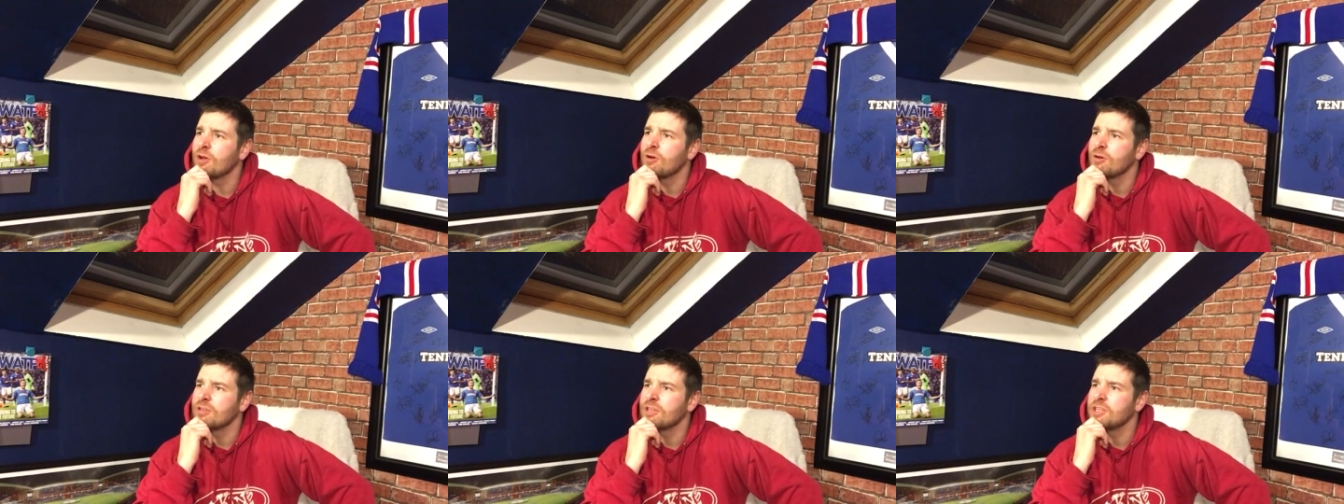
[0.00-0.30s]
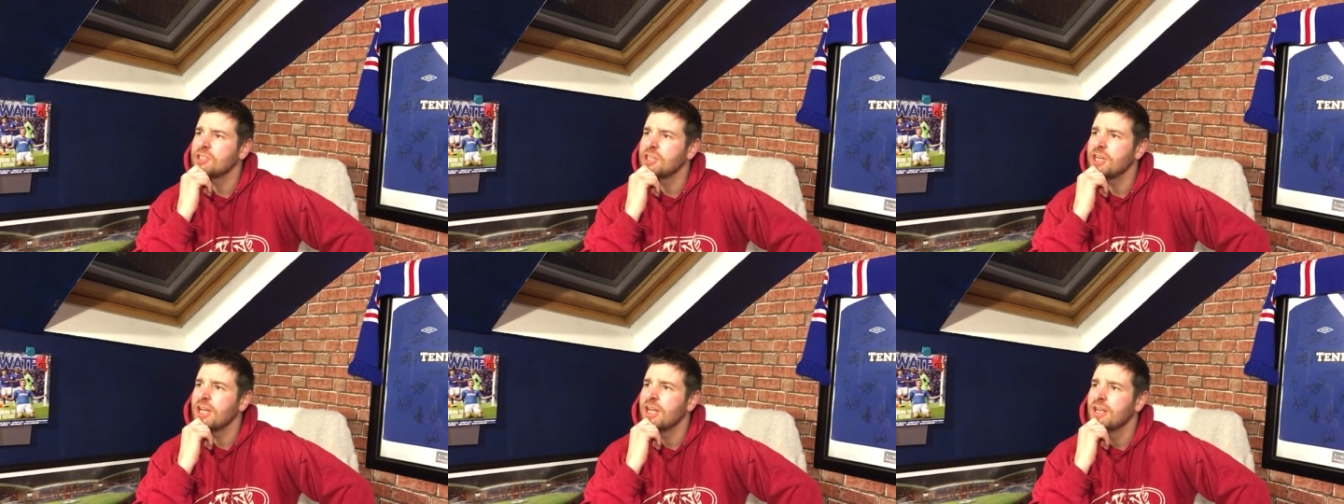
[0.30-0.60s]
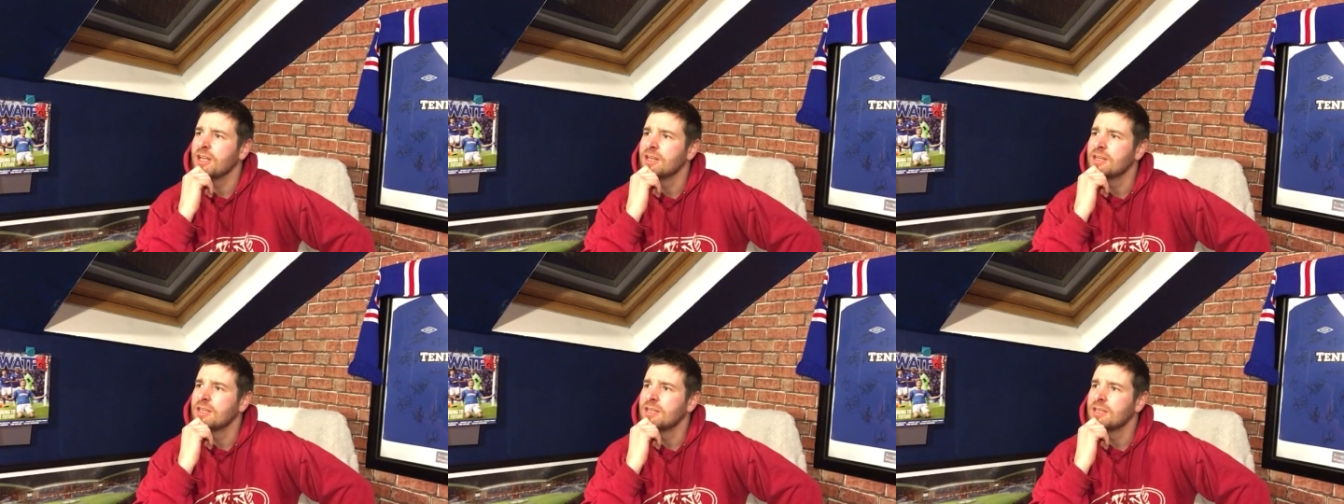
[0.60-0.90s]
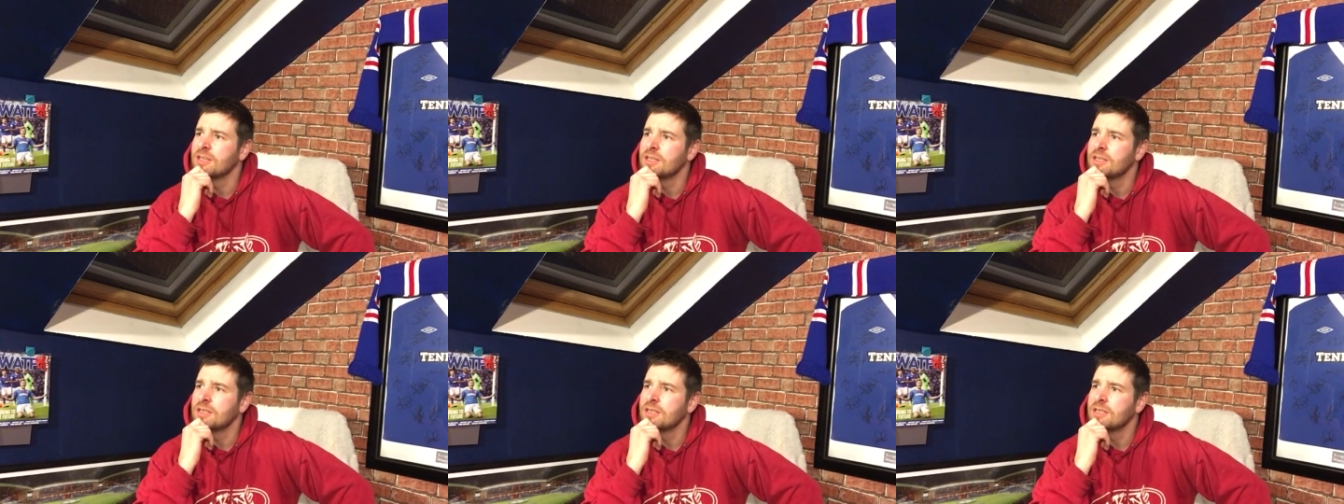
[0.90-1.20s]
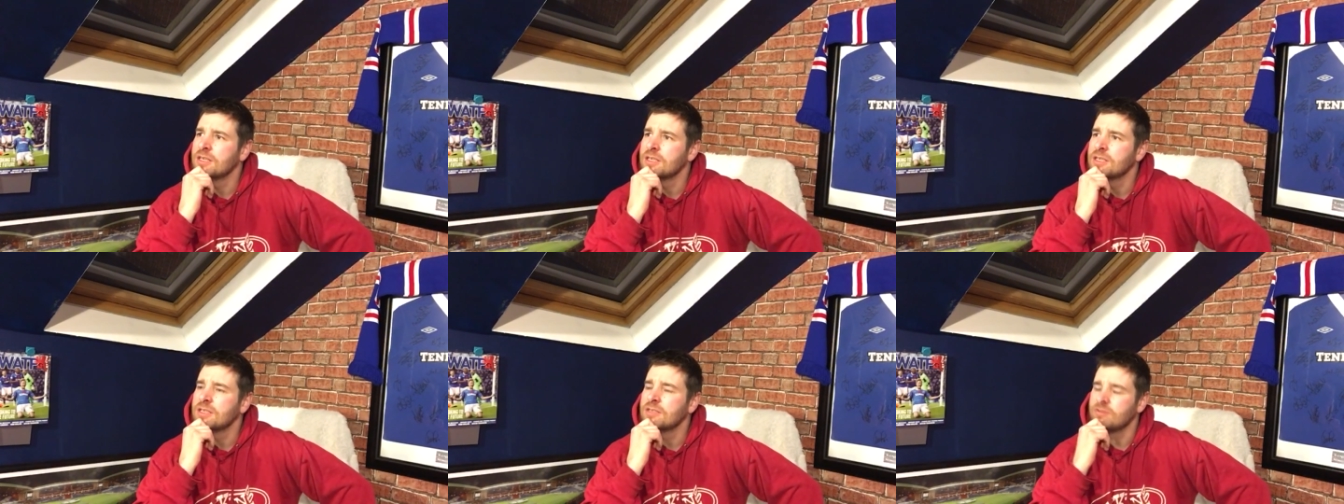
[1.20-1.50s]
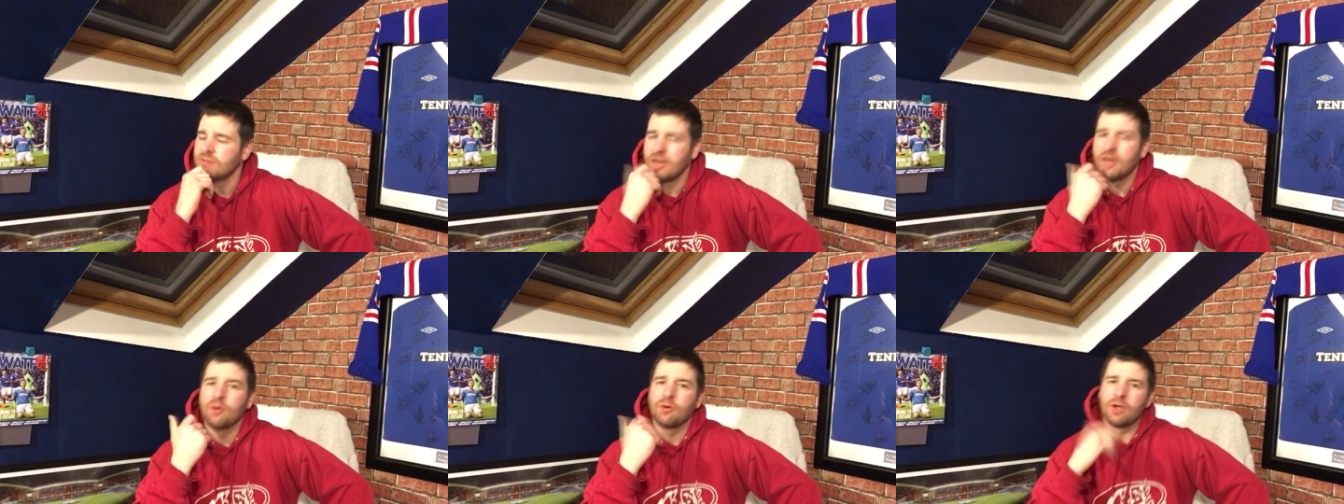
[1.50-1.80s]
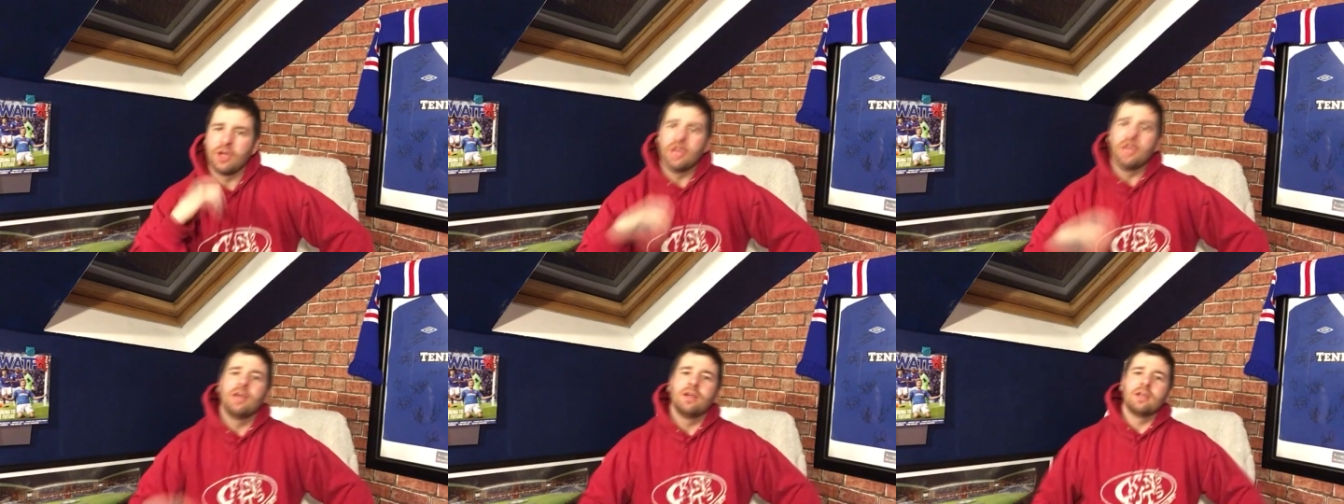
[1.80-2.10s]
or did you? Right,
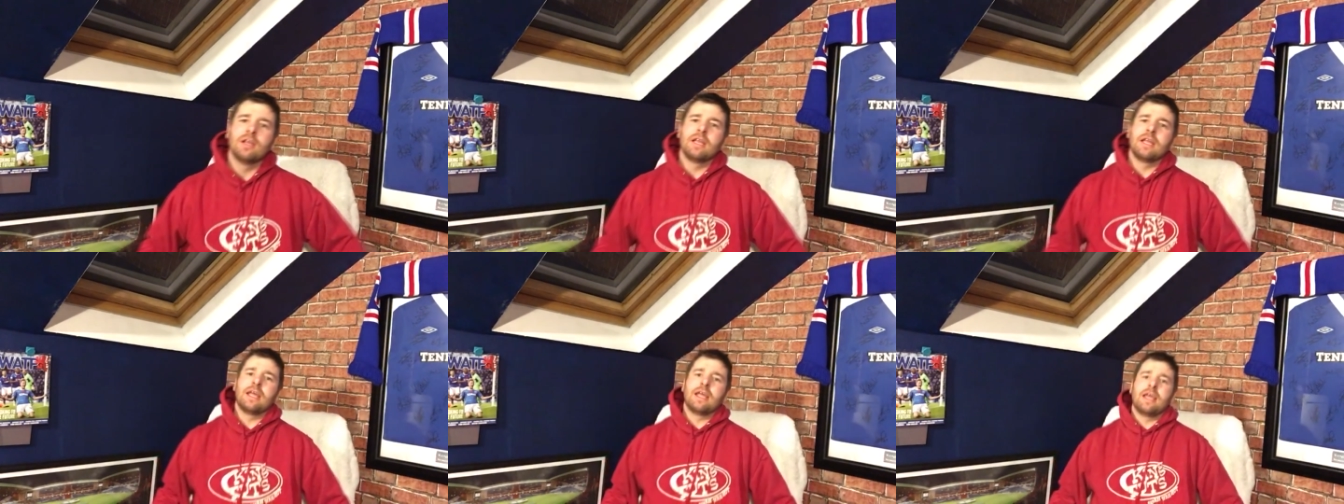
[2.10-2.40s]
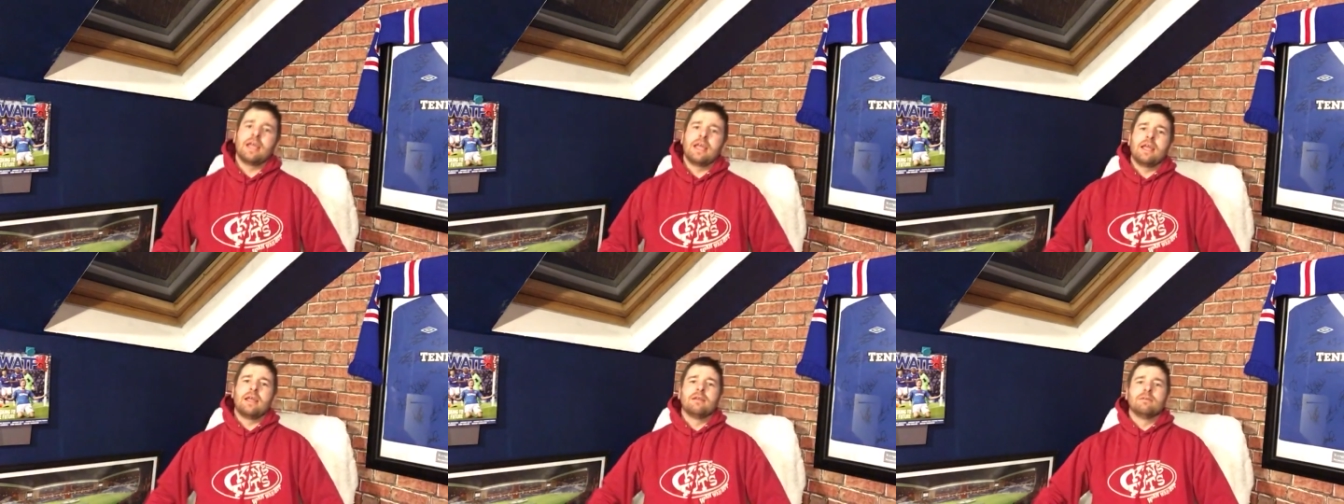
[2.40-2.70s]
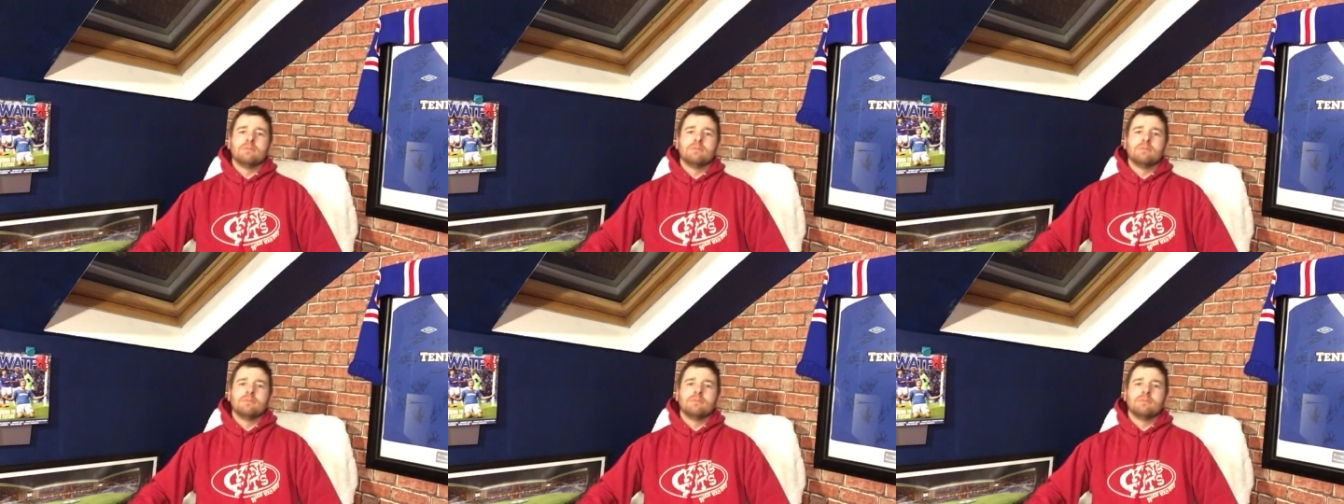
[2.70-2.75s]
okay. Uh,